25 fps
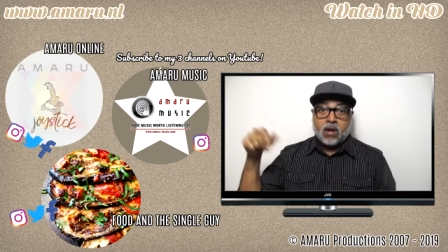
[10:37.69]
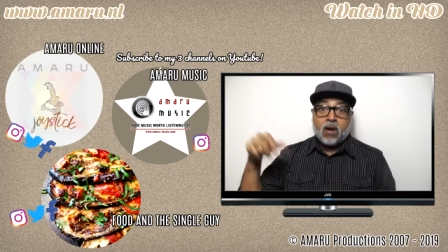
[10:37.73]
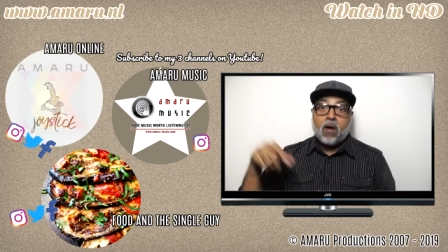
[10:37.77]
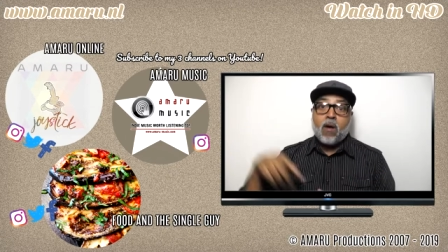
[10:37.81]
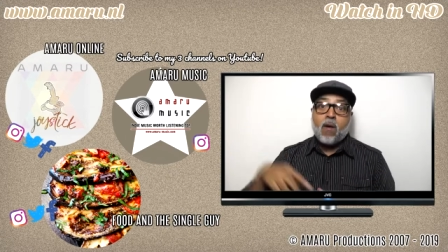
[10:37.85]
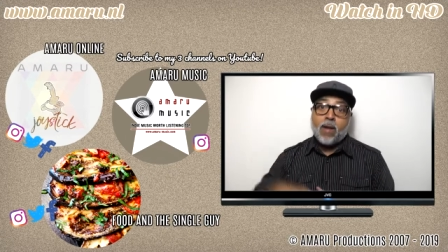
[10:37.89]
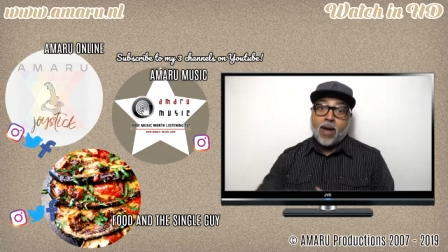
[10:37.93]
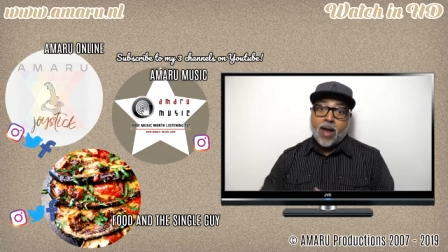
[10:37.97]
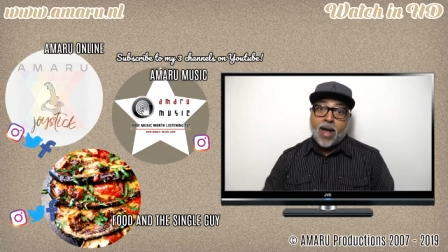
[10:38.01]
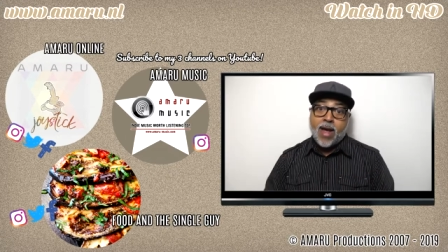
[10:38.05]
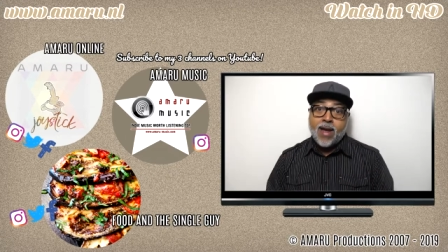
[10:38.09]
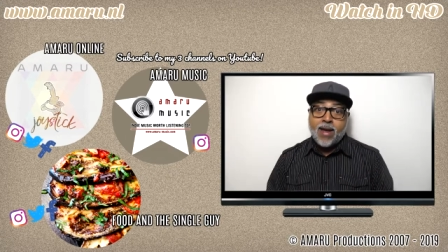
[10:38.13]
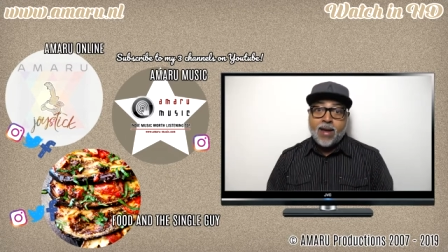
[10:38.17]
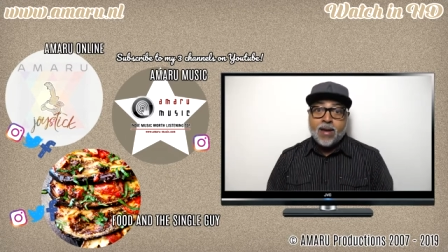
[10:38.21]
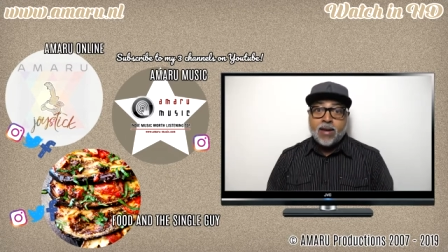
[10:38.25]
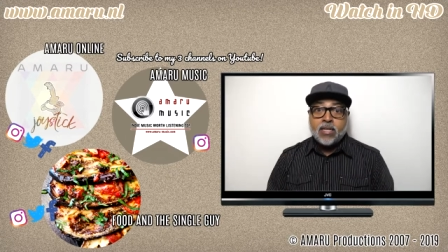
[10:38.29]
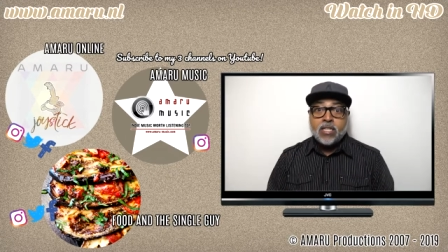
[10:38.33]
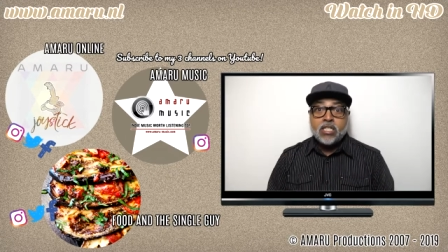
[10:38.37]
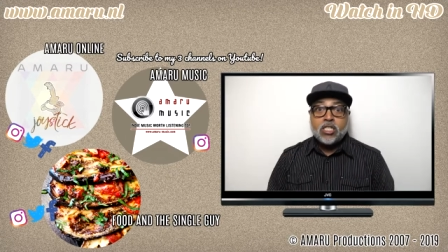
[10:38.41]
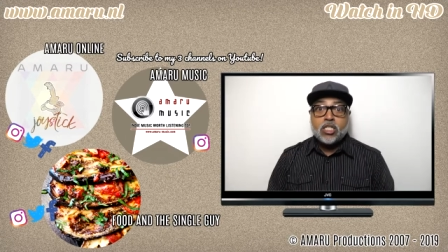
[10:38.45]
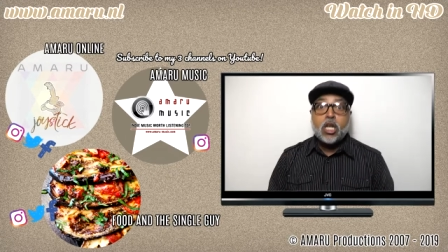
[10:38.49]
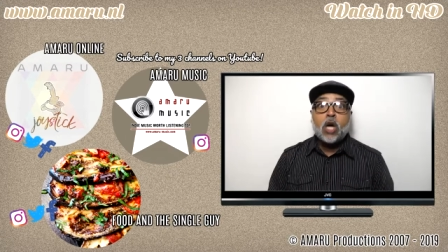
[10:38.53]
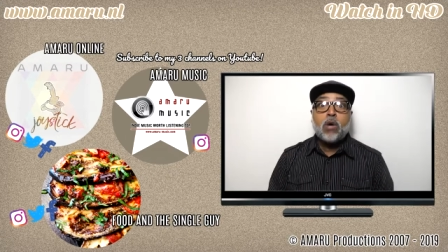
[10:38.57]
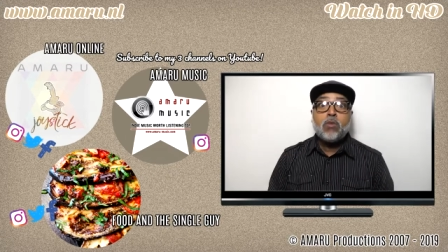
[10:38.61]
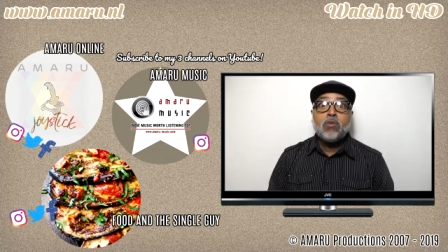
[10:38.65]
Okay?
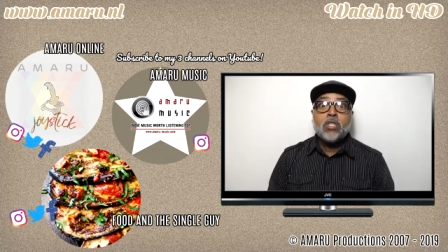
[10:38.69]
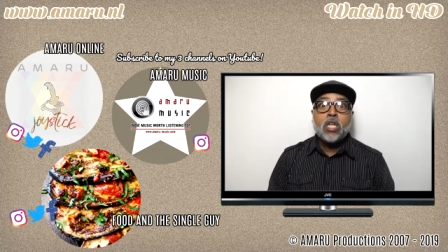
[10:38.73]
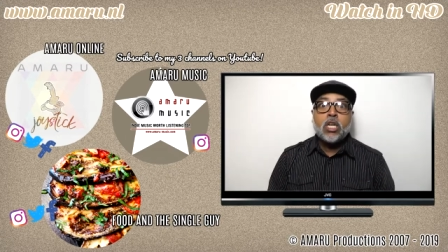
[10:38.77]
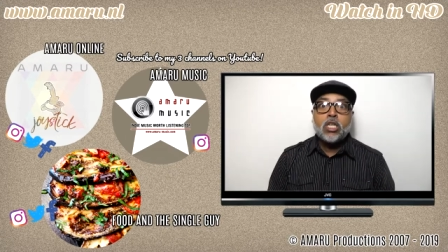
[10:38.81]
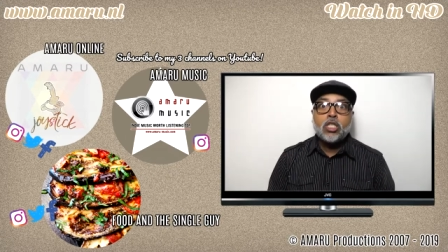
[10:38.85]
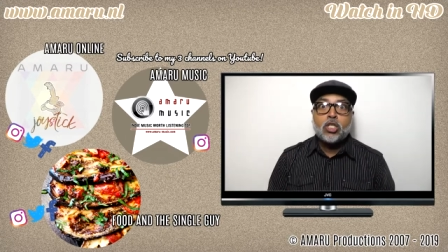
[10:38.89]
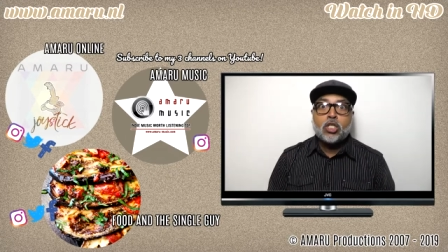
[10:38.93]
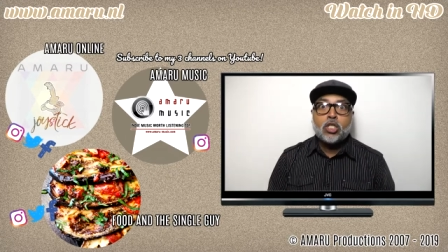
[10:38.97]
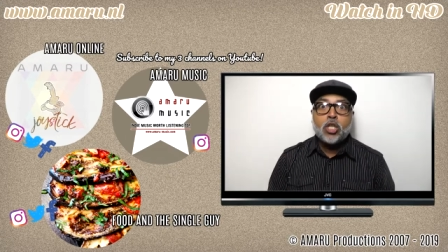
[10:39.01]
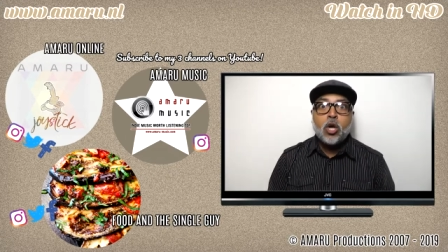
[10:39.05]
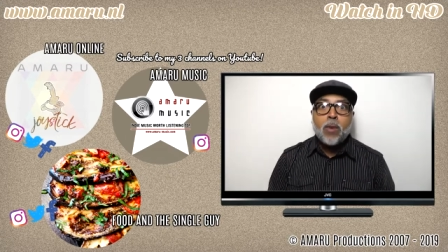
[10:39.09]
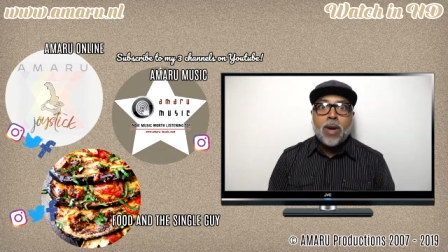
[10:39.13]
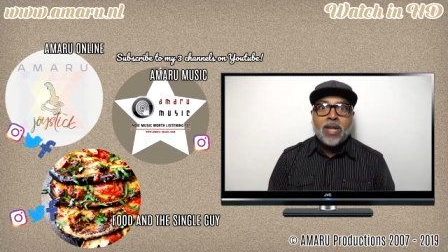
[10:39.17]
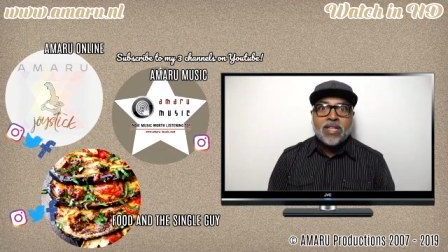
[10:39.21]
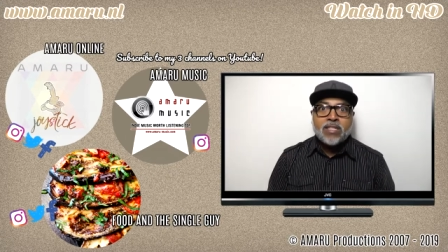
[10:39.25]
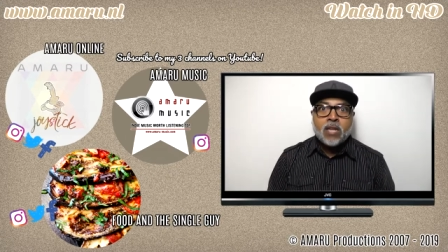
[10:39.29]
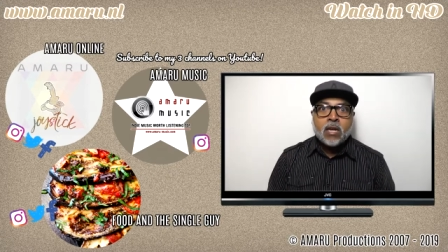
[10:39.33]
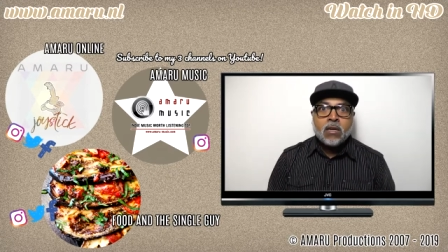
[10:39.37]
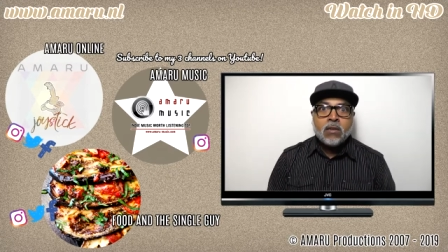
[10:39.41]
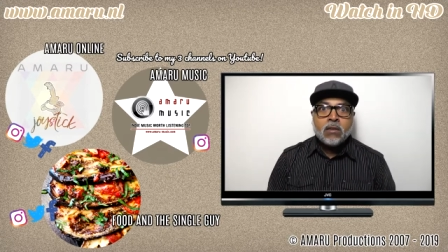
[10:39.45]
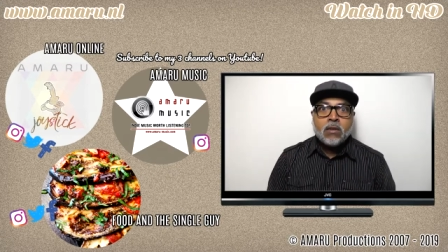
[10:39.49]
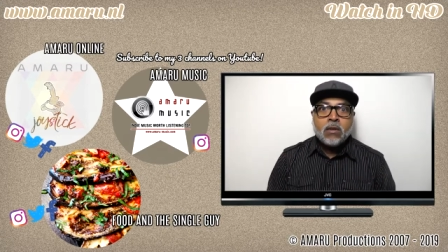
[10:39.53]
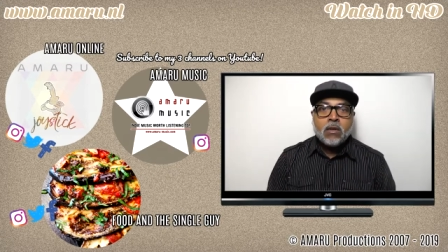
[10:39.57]
Don't do it!